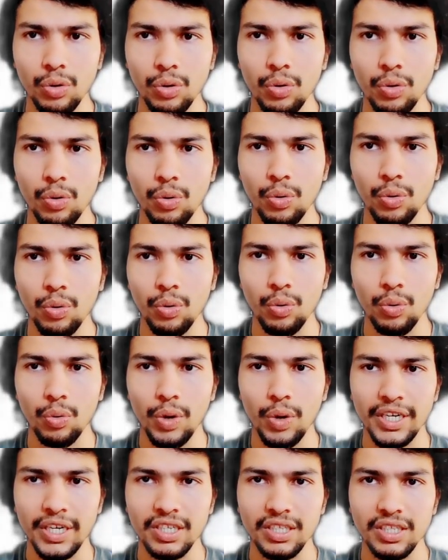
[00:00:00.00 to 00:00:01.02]

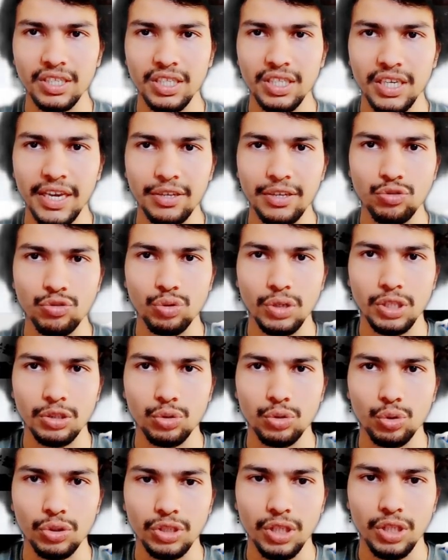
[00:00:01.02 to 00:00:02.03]
what are the actual
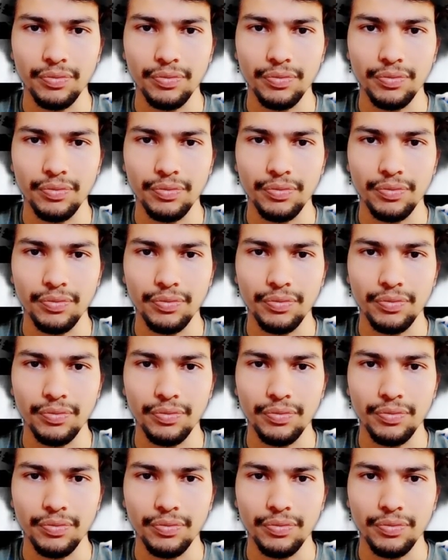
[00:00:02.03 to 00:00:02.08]
source of